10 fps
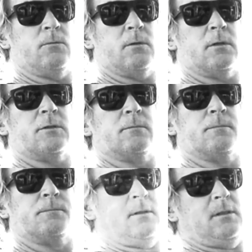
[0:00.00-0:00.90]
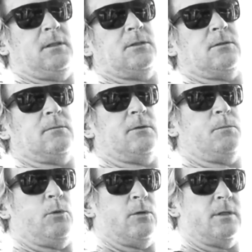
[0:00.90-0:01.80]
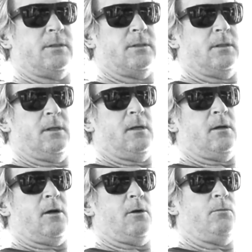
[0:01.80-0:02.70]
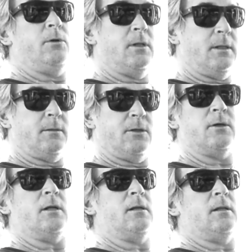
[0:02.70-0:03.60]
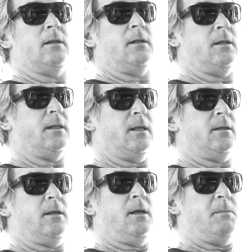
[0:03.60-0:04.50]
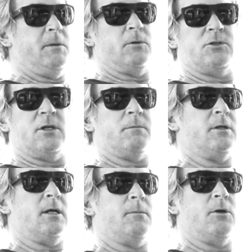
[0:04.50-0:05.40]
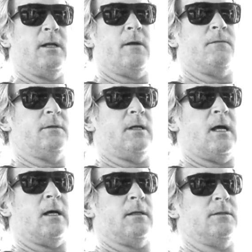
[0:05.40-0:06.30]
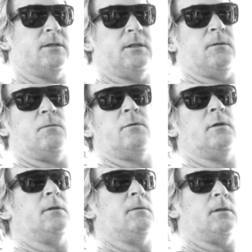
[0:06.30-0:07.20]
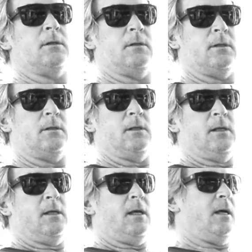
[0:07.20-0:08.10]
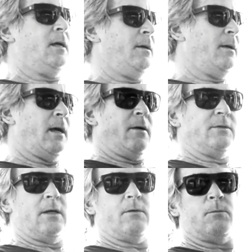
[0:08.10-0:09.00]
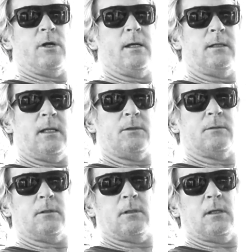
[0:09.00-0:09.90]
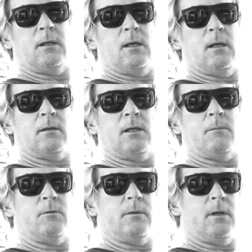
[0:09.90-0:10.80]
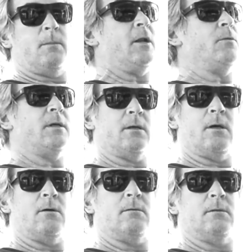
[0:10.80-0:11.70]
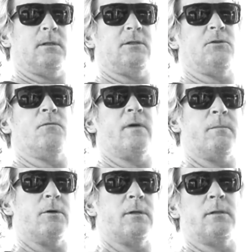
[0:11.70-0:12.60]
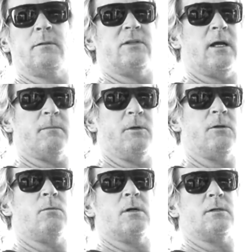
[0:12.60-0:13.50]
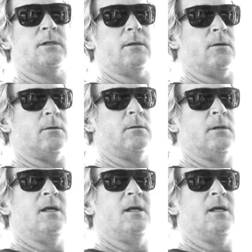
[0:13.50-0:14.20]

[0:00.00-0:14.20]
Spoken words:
that works. The initial reports are really good in that people are jumping on them right off the dock and skiing really, really good. I was out with Brian Detrick about a week ago. It's November in Sacramento, water's getting cold.